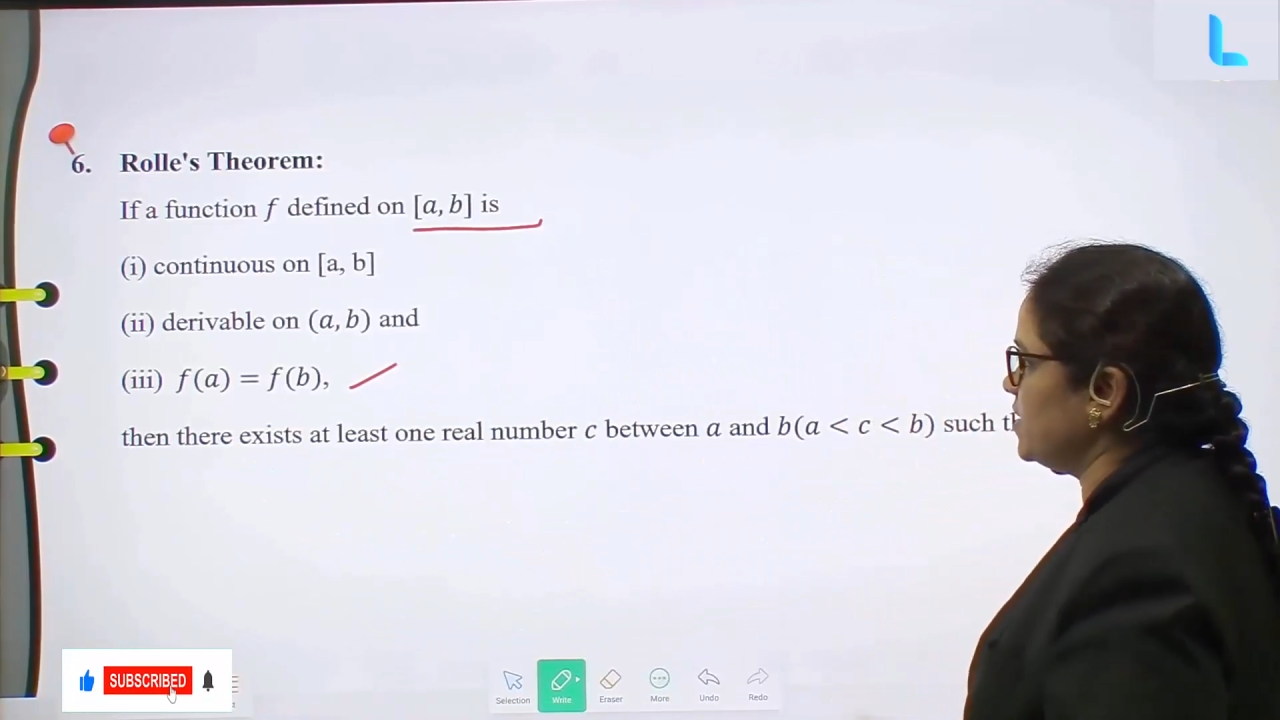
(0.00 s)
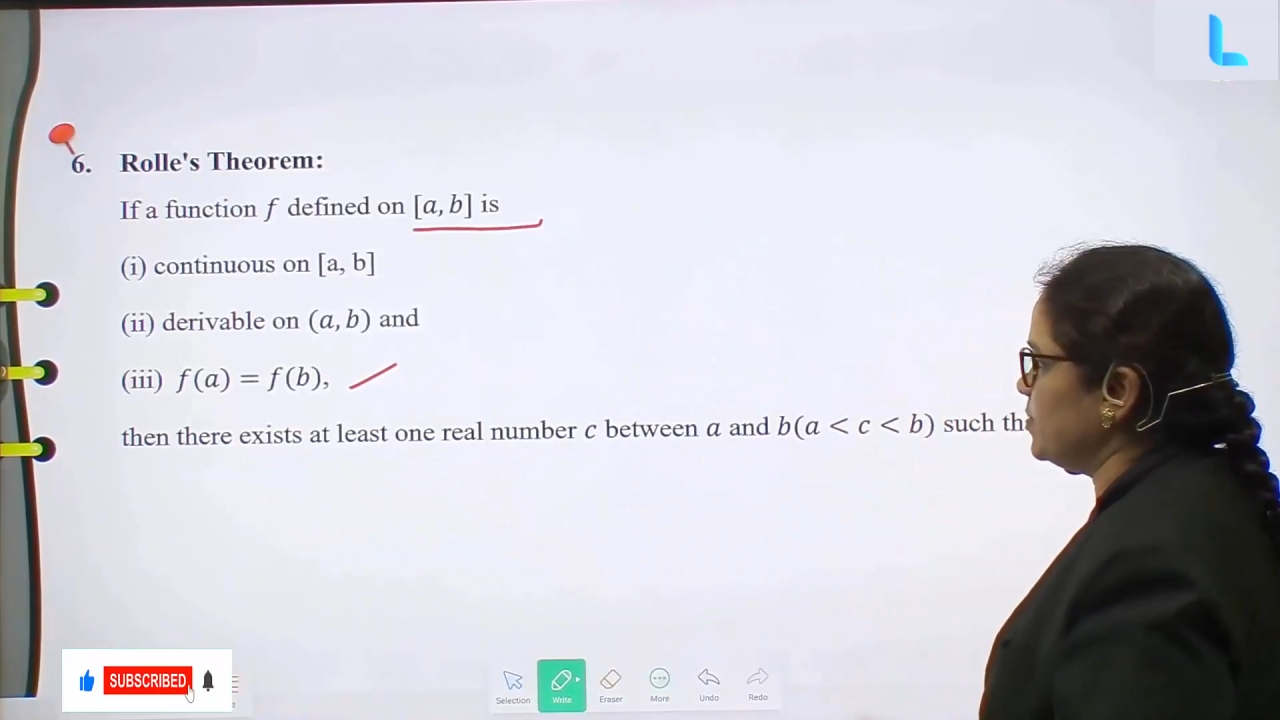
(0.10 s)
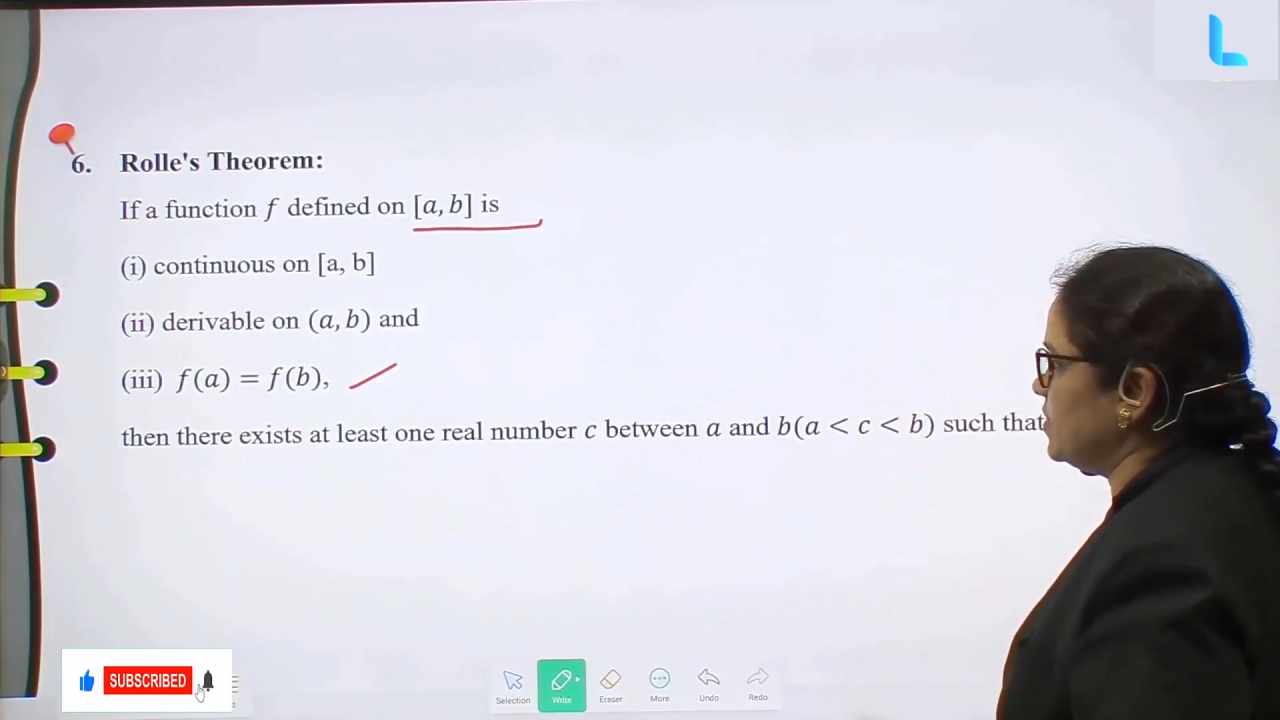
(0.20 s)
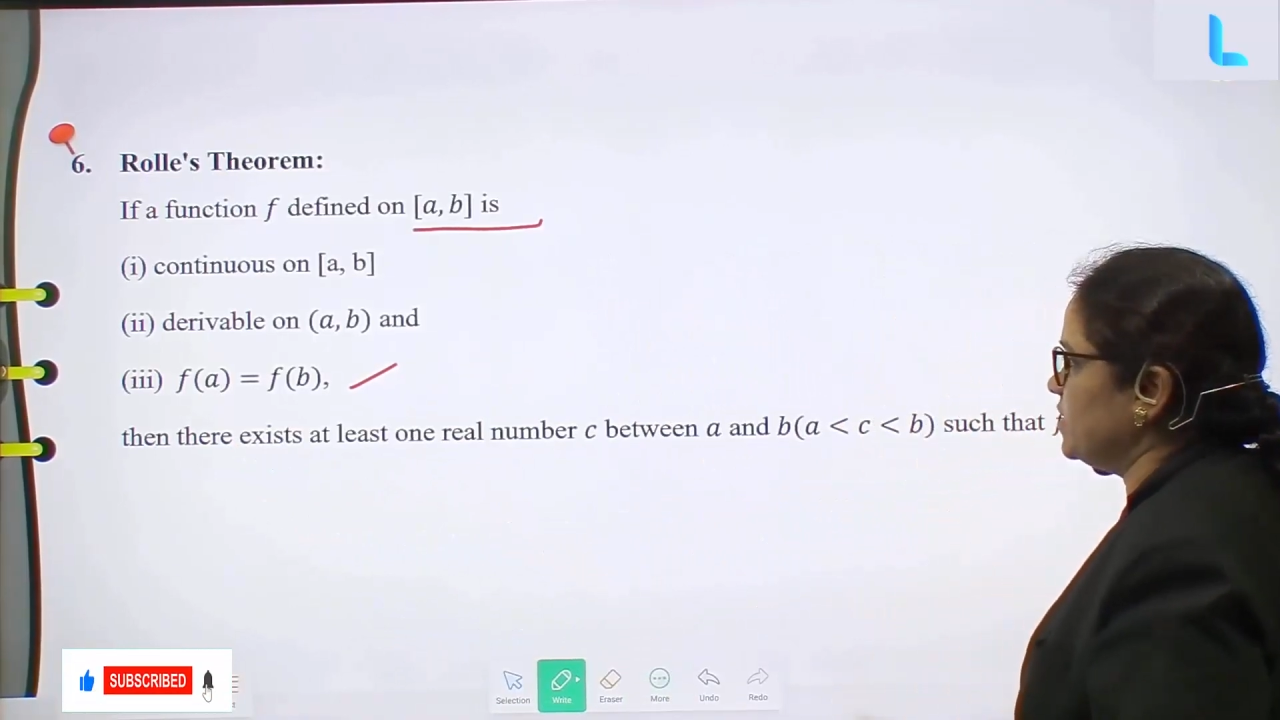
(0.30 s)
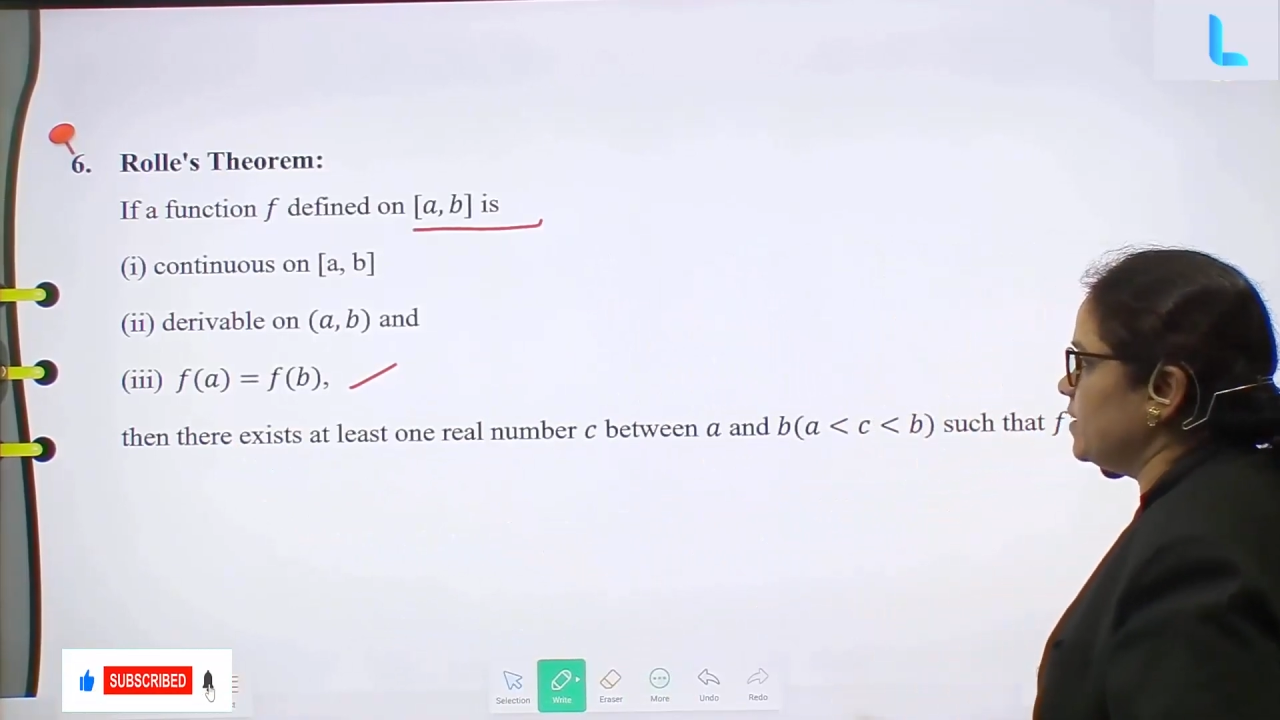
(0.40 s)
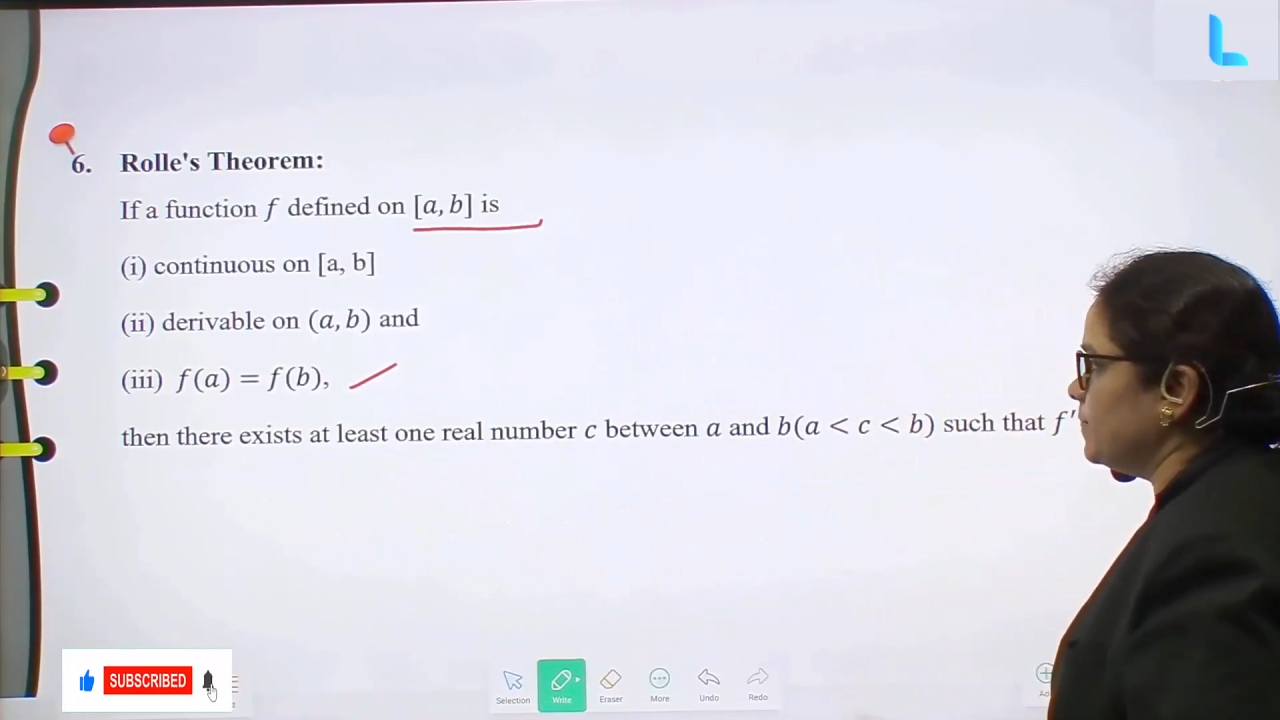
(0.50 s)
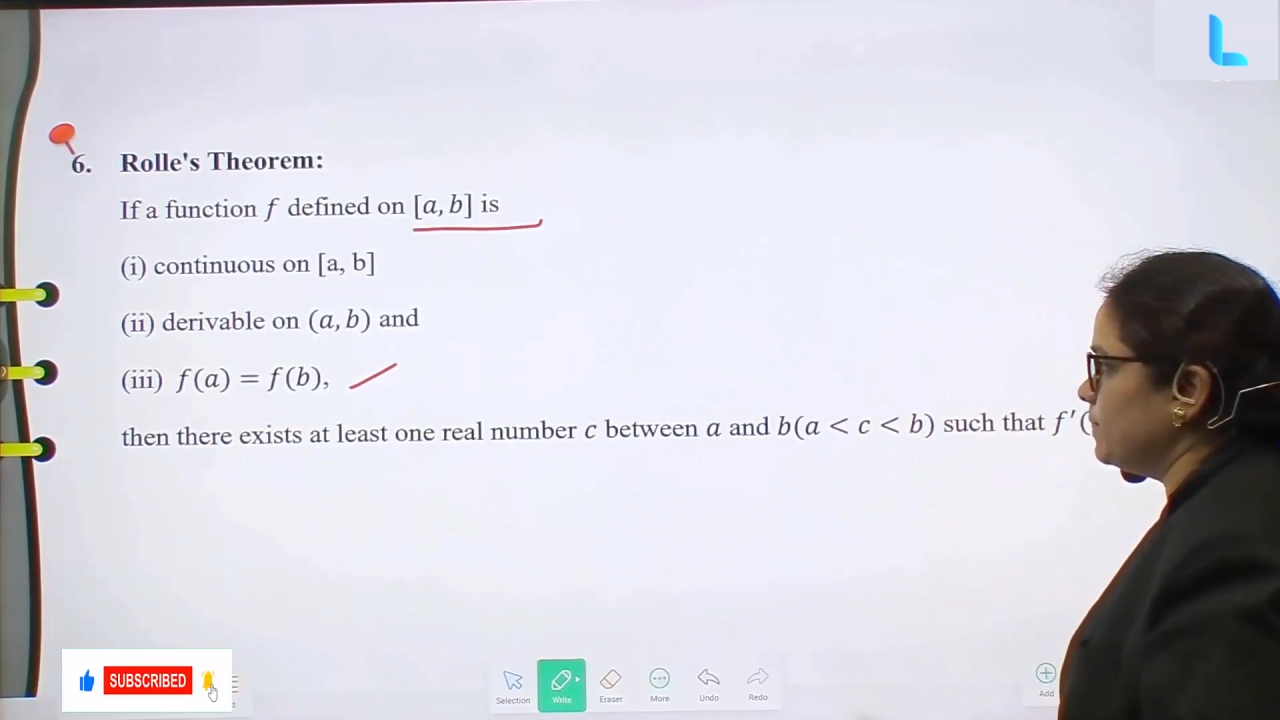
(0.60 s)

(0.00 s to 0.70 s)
number